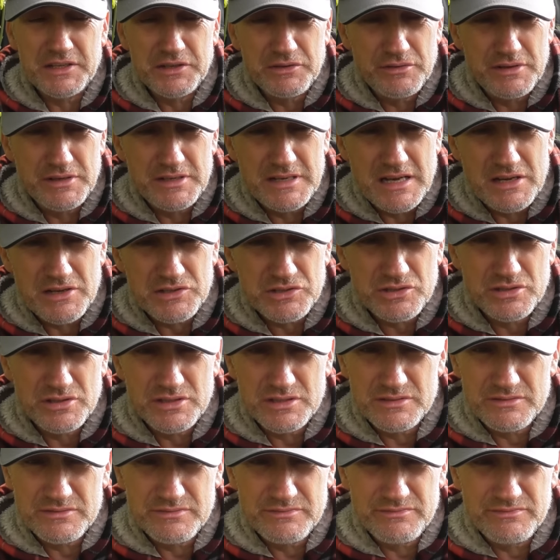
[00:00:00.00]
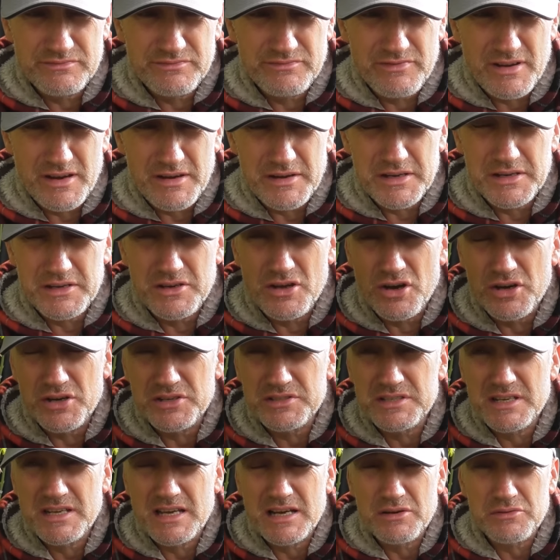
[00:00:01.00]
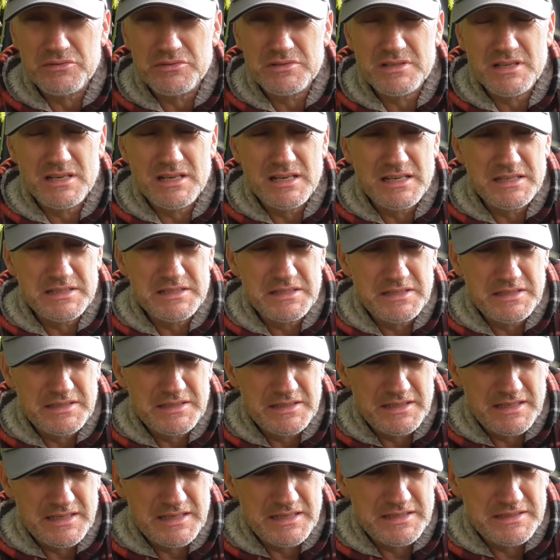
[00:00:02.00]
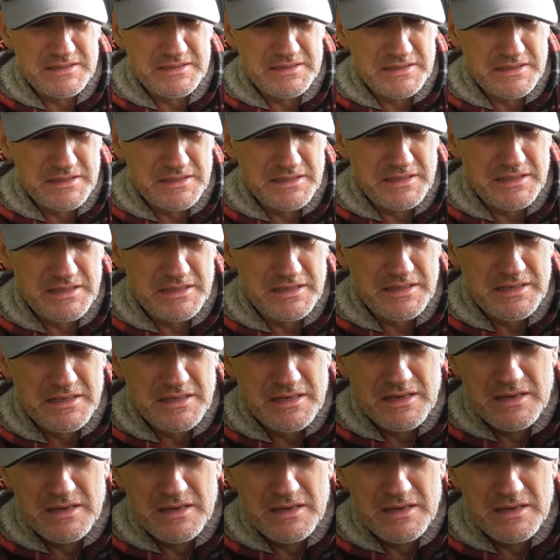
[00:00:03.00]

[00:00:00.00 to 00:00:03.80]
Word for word: the greenhouse because it's very noisy outside, and uh,